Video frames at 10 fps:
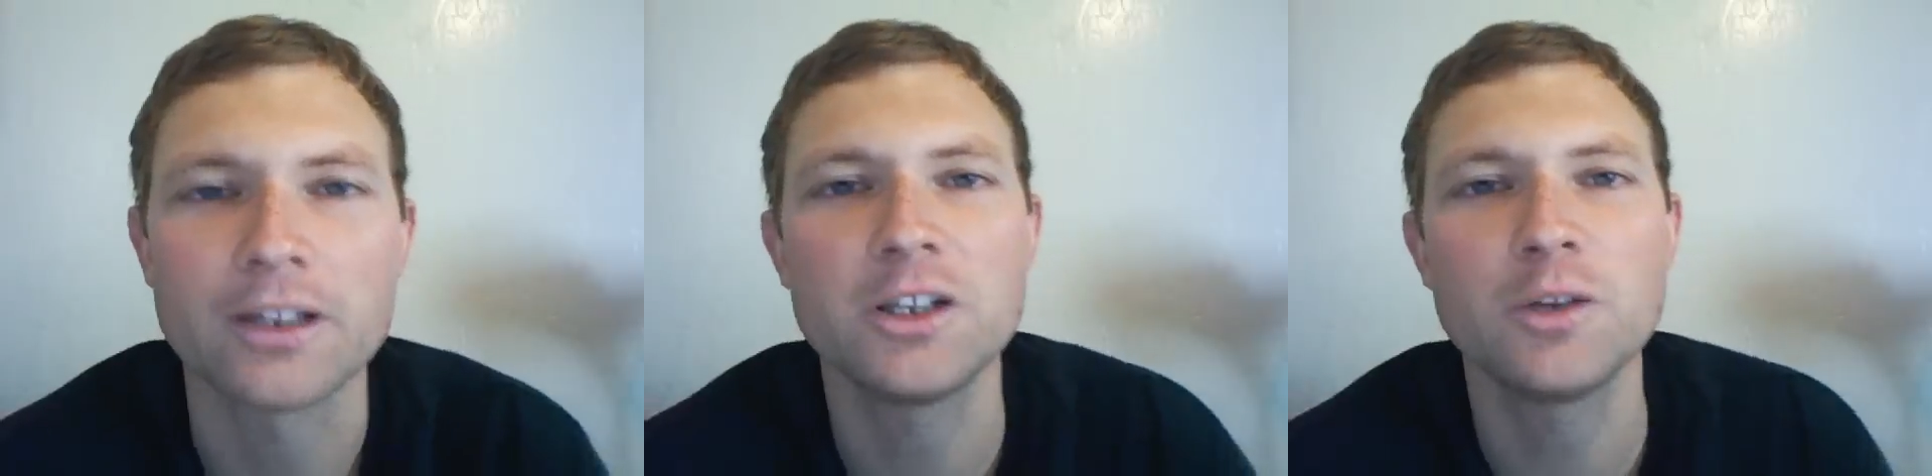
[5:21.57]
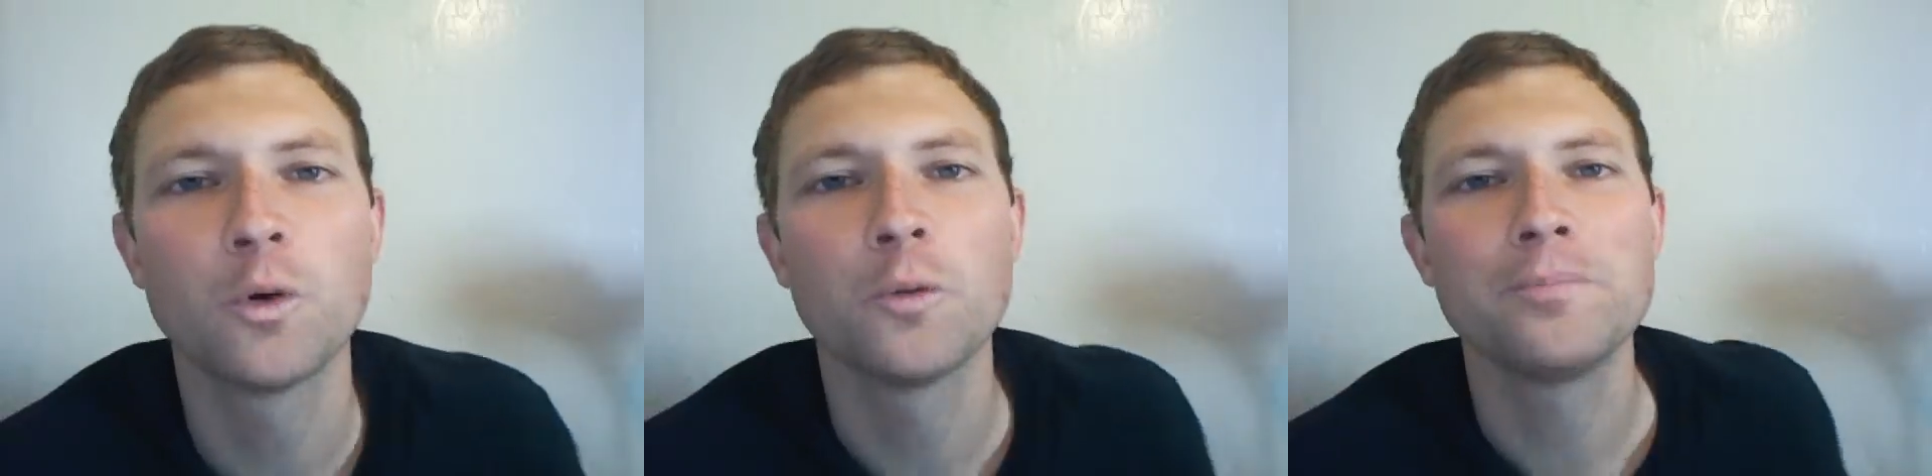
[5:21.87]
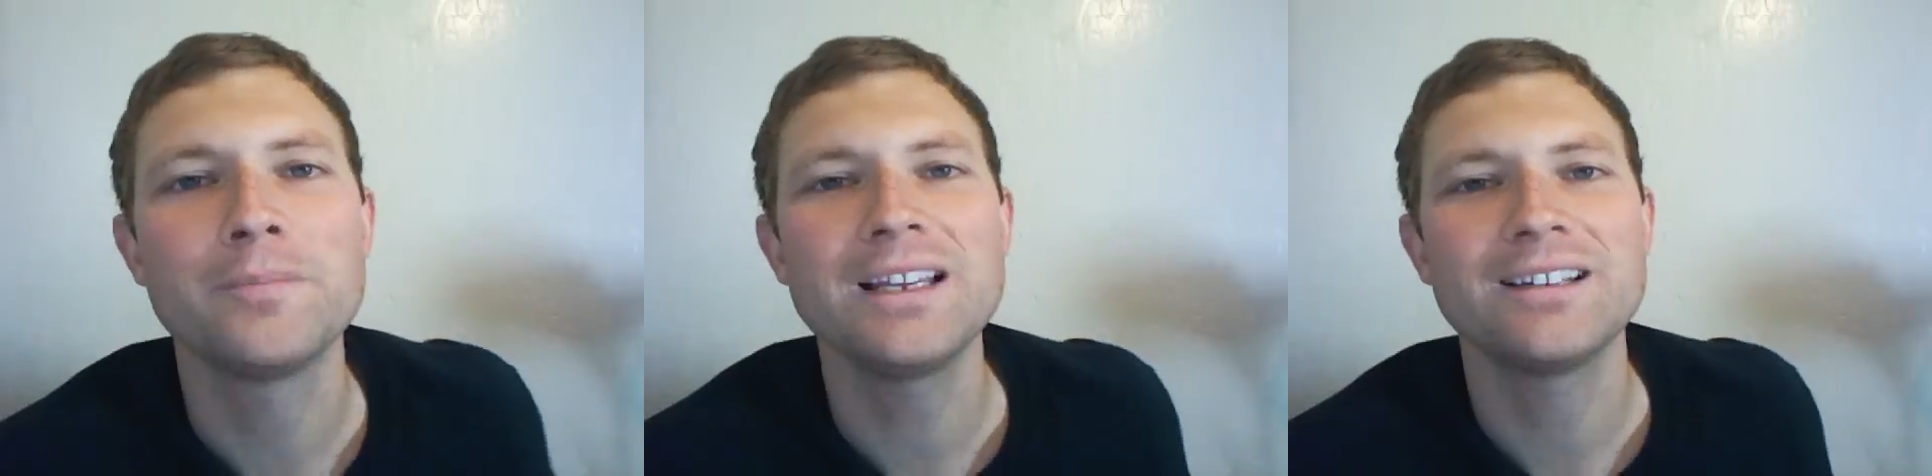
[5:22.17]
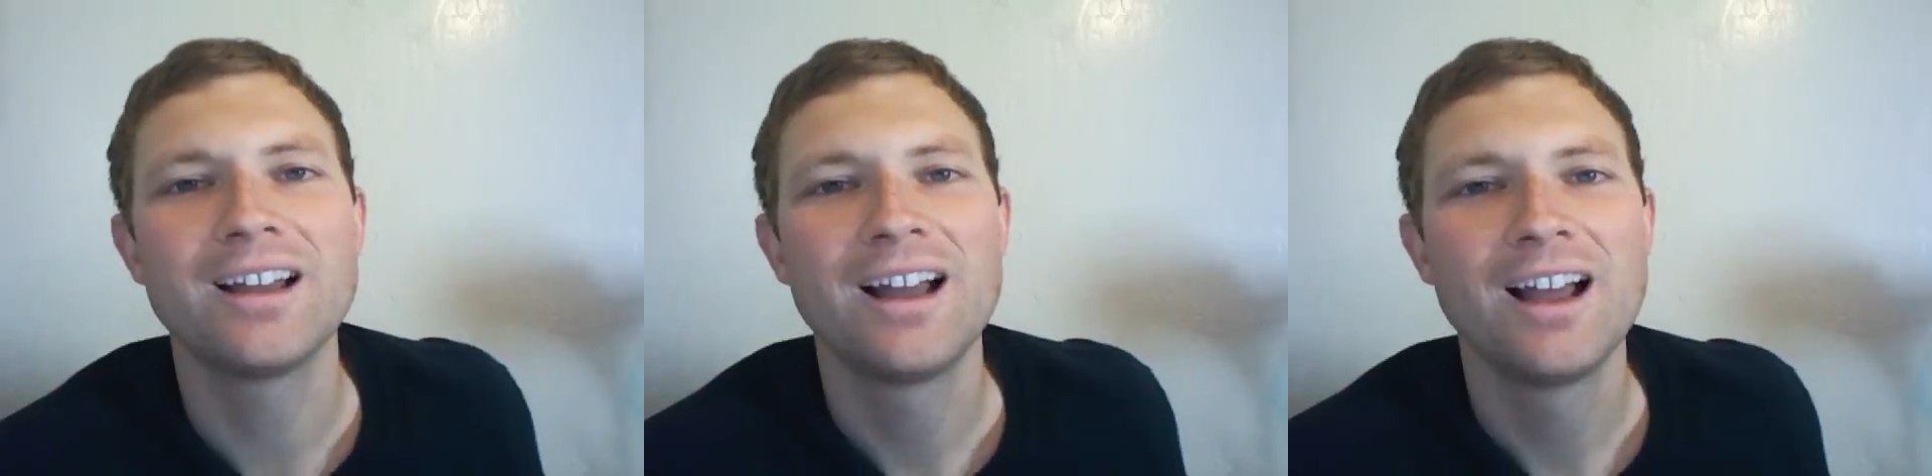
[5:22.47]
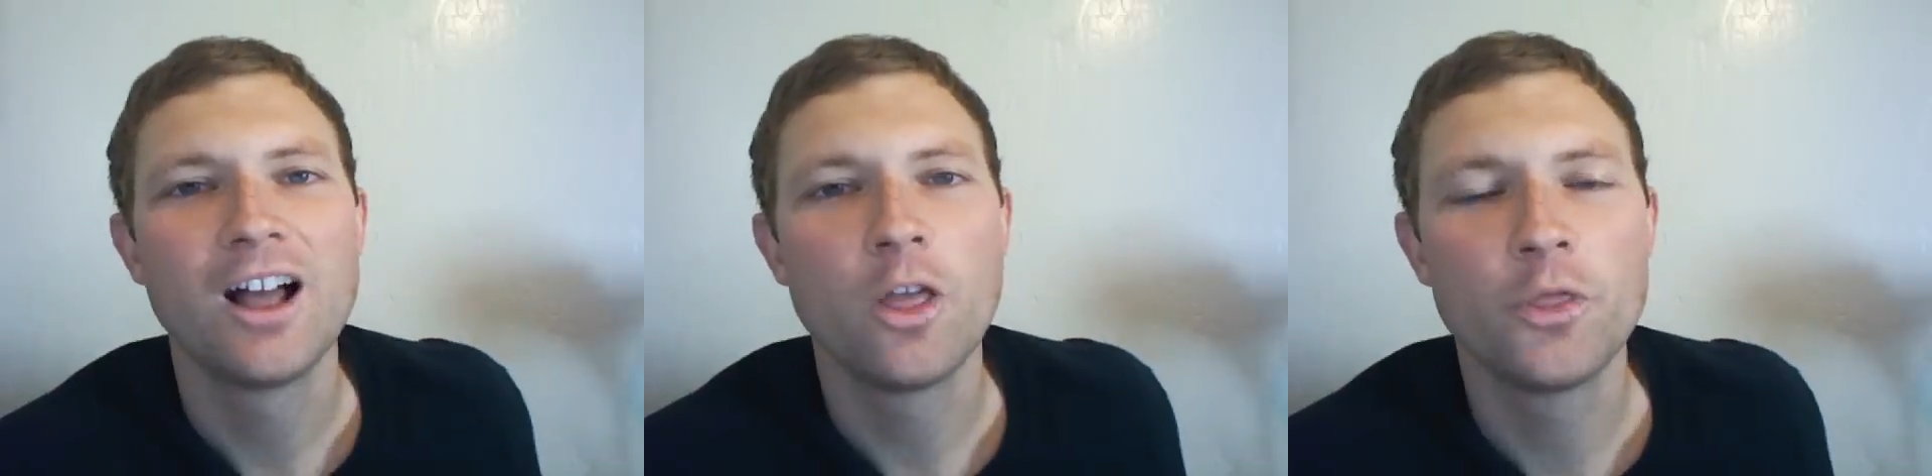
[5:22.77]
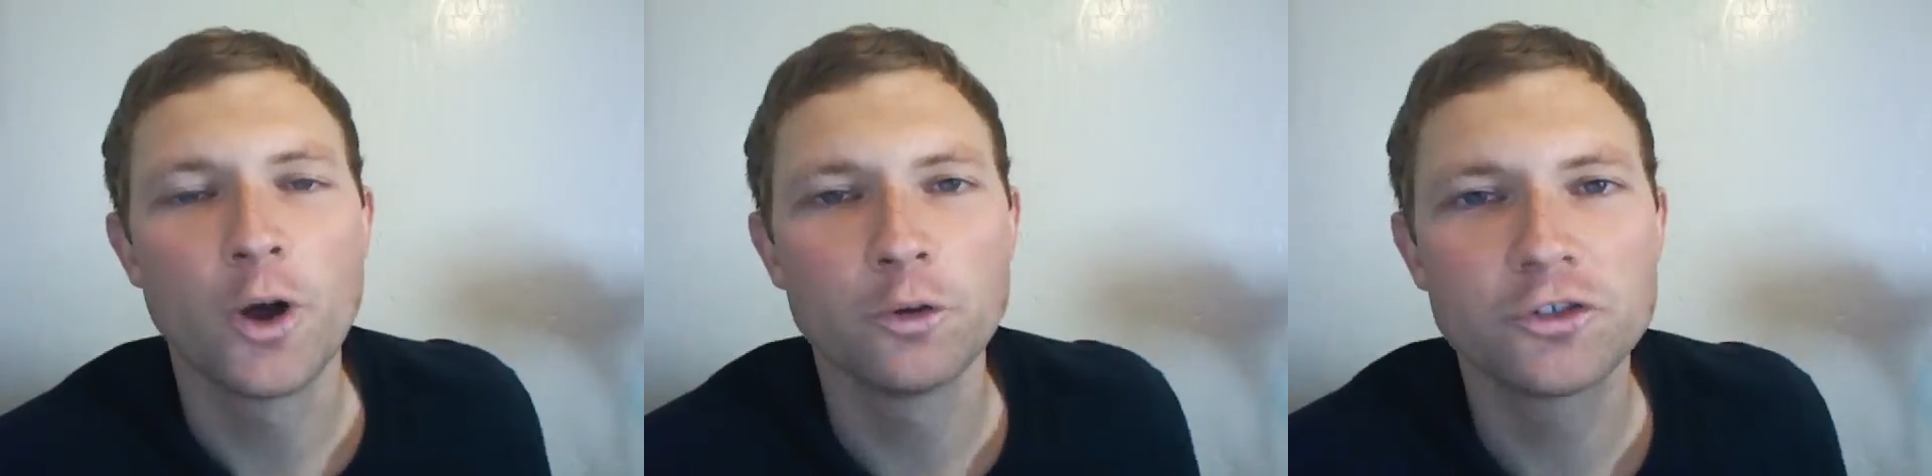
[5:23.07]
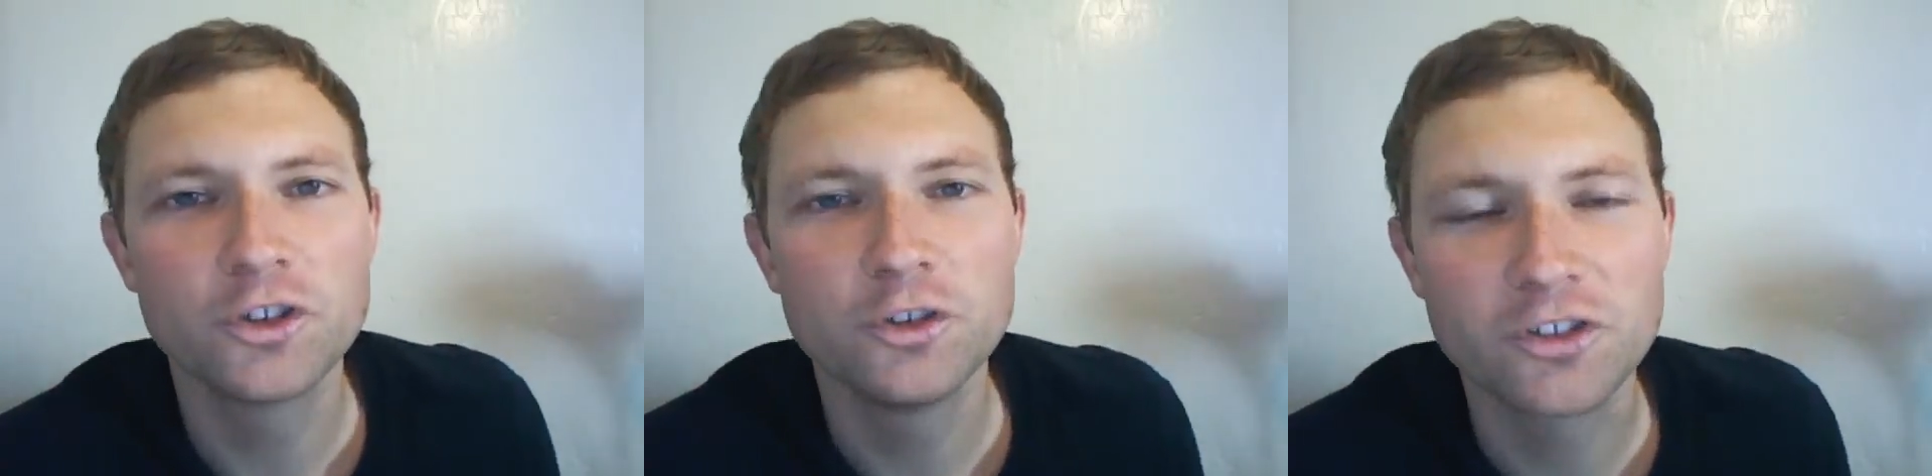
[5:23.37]
He will meet
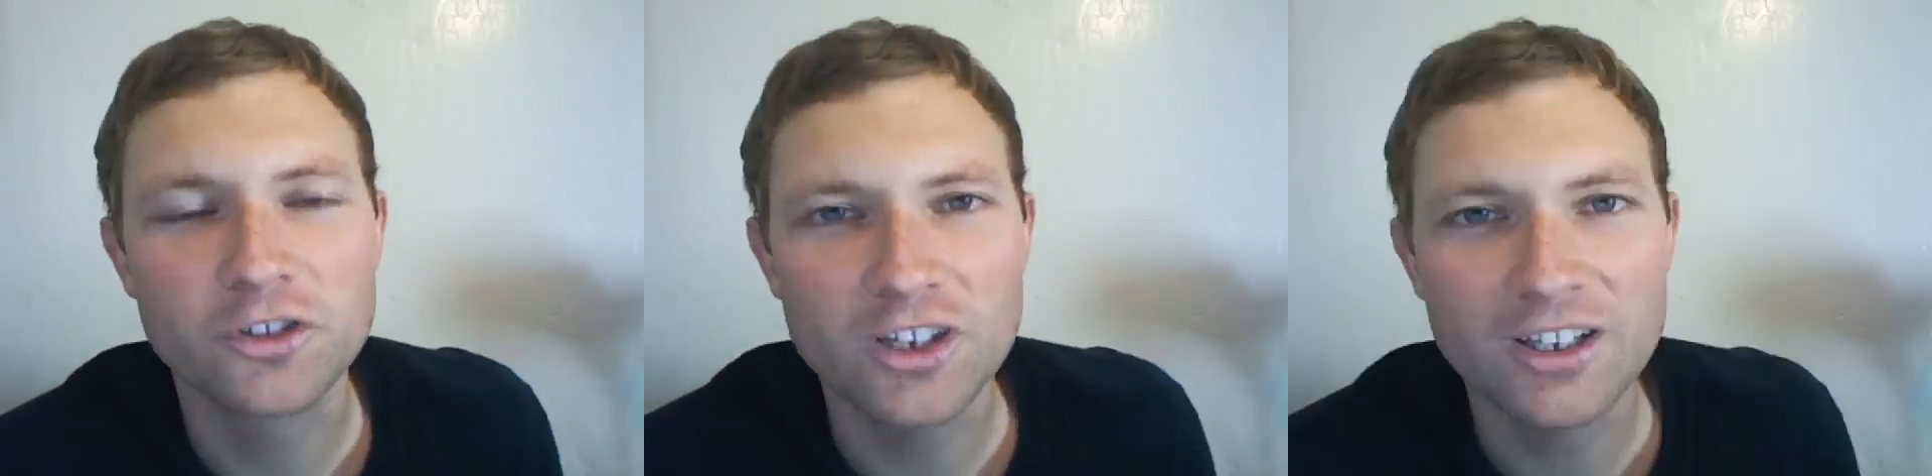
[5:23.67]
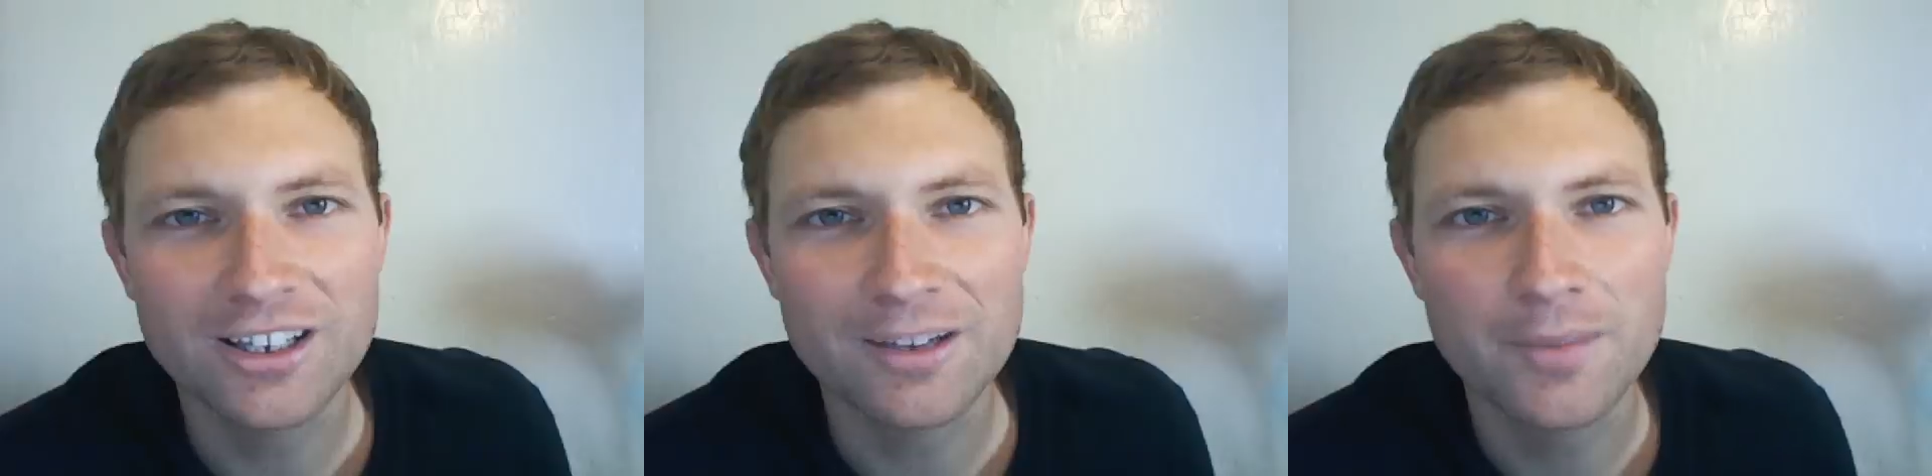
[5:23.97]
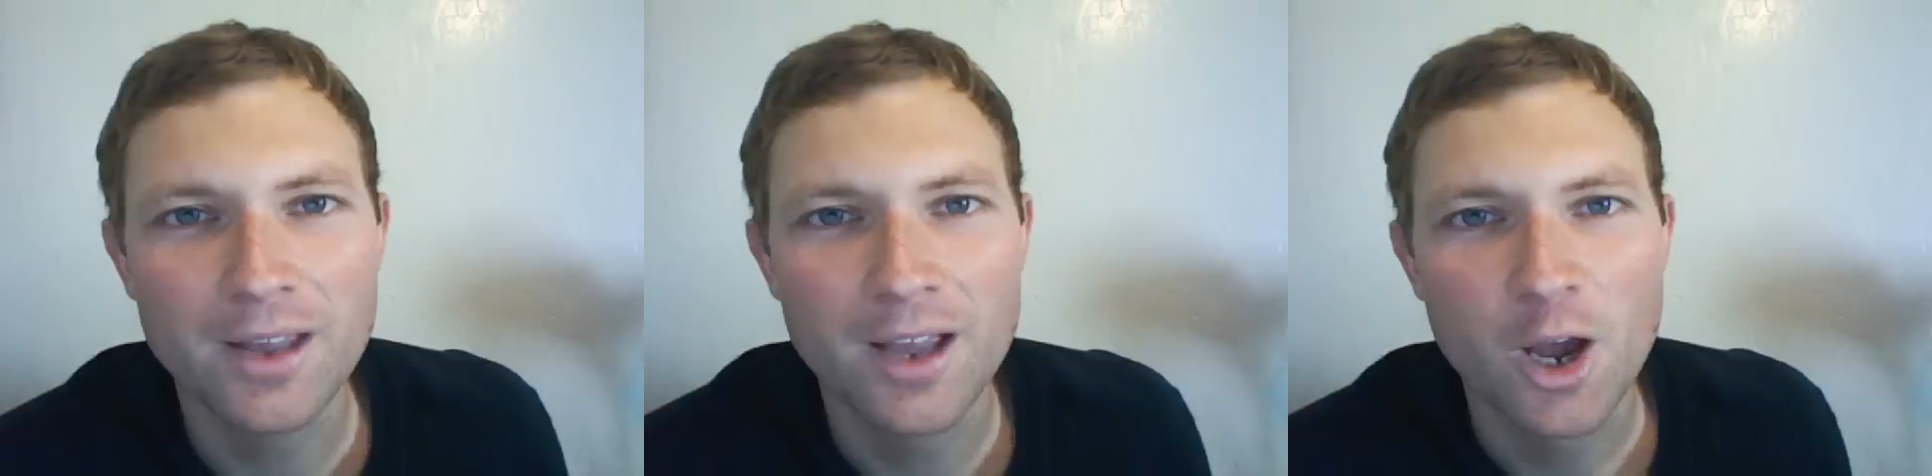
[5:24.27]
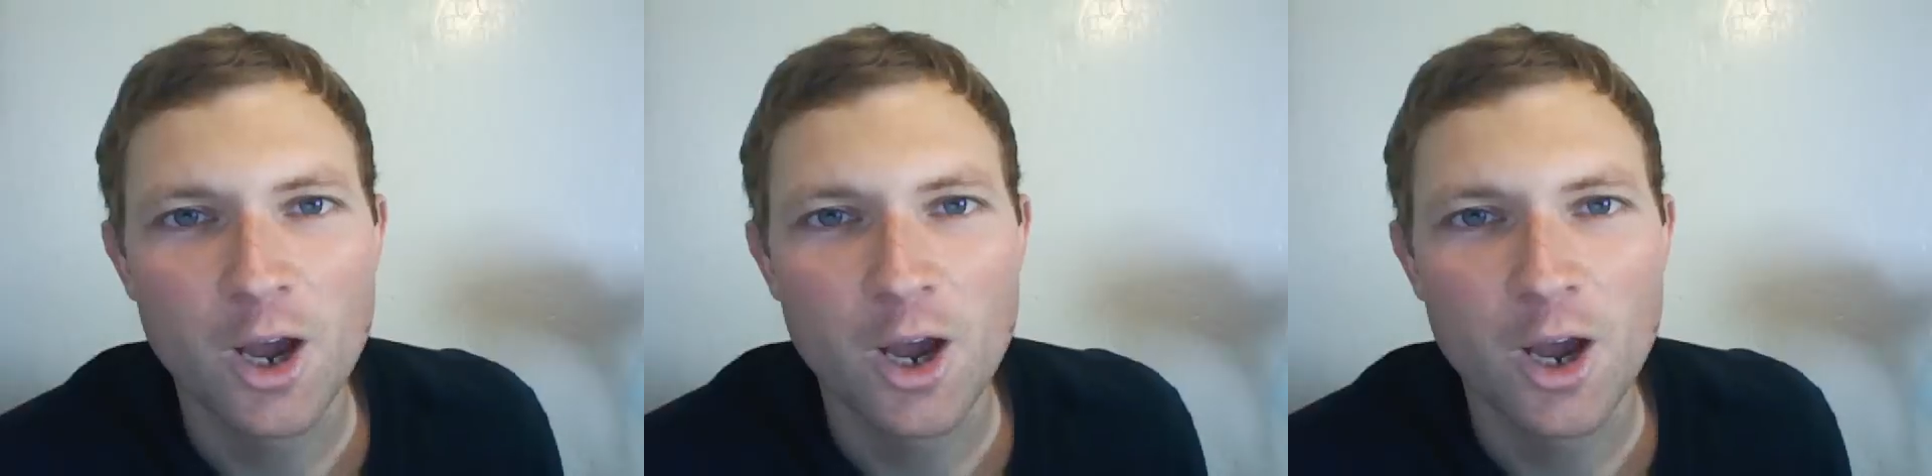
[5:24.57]
those who seek Him